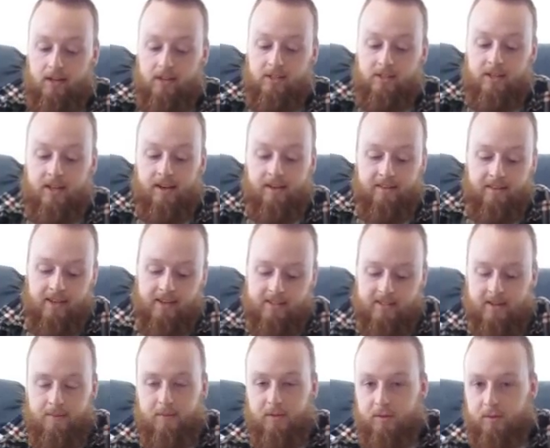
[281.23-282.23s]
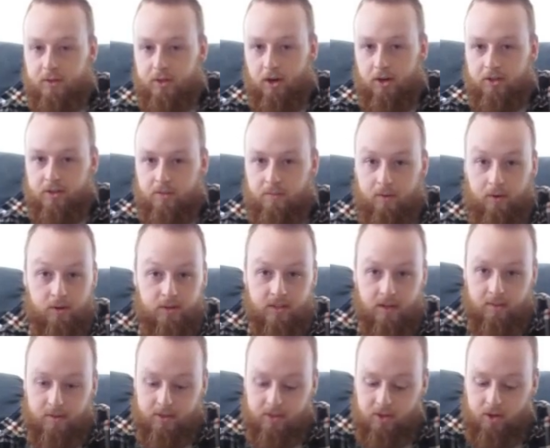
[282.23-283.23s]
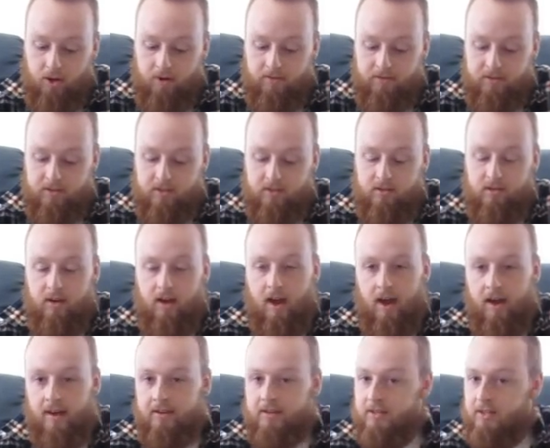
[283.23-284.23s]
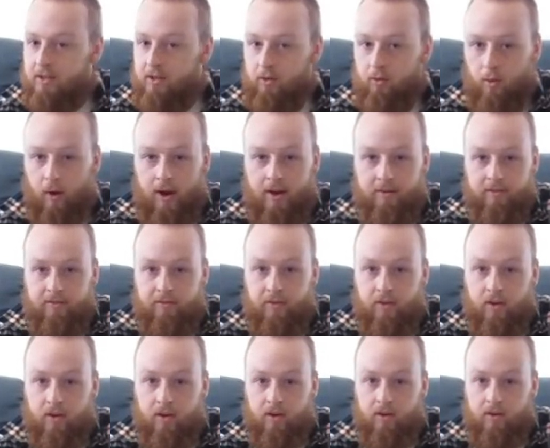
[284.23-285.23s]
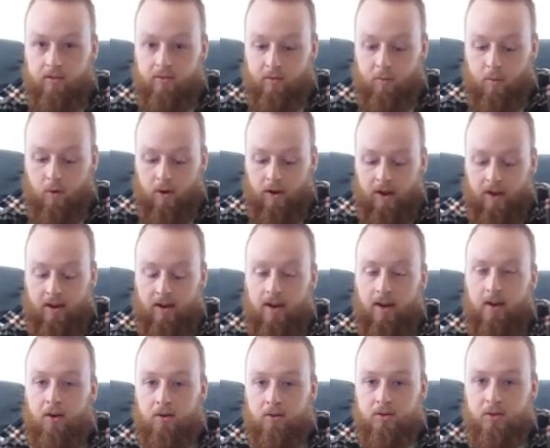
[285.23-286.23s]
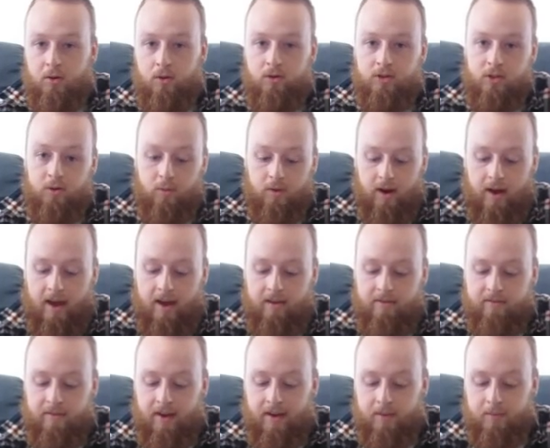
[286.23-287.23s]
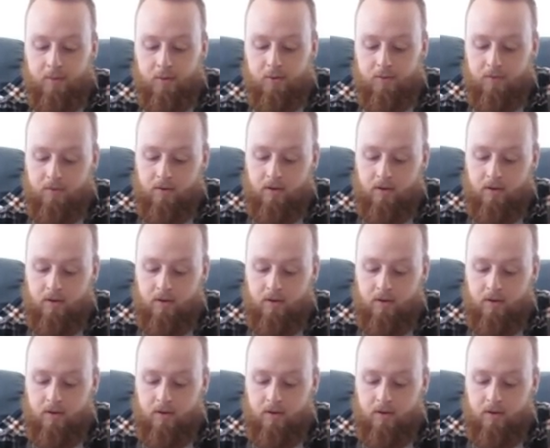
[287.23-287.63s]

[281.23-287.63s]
So yeah, these timbers were chosen because they were soft and great for working, and it was also what I had available.